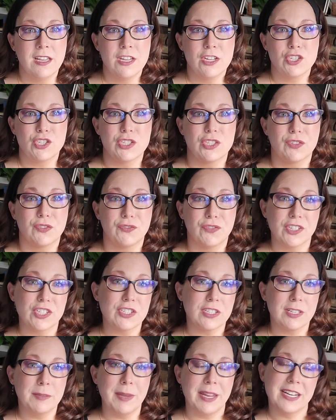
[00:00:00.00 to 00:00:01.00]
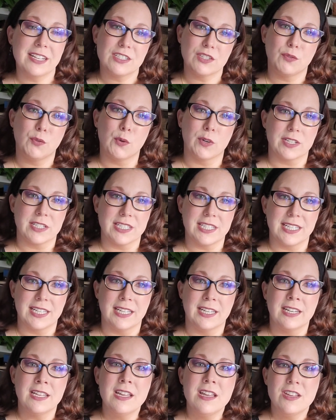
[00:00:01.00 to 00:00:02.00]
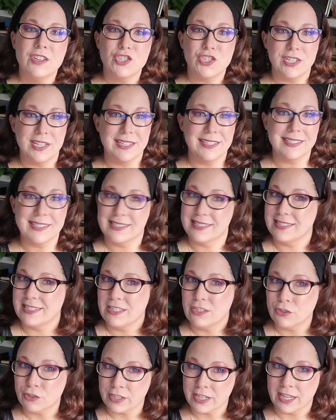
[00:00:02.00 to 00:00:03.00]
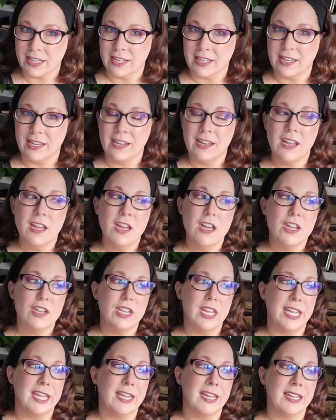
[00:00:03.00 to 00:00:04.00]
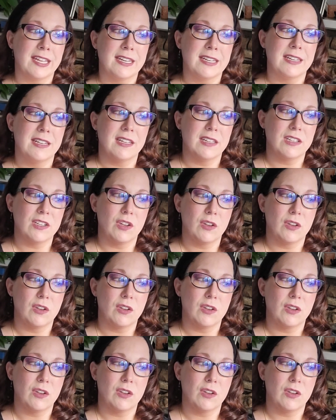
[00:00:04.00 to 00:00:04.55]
She's officially made it to 14. She is a senior kitty and